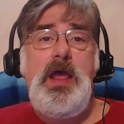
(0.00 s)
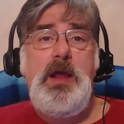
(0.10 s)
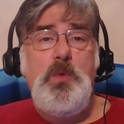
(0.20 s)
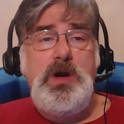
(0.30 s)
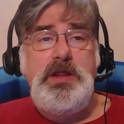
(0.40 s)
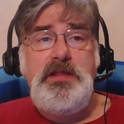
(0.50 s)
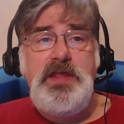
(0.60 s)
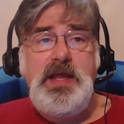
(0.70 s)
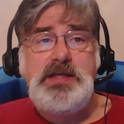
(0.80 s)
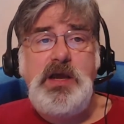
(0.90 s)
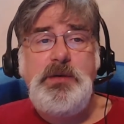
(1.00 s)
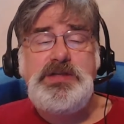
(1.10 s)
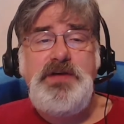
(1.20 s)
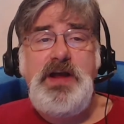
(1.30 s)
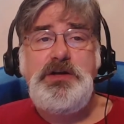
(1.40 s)
And one of the things I
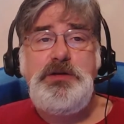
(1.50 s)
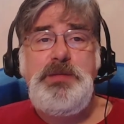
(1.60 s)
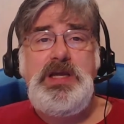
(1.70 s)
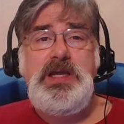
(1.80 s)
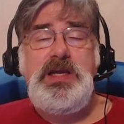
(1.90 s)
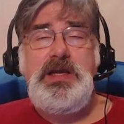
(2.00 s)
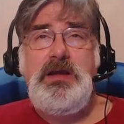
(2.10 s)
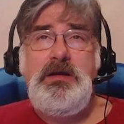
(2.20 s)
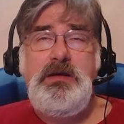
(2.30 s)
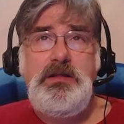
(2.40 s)
always found to be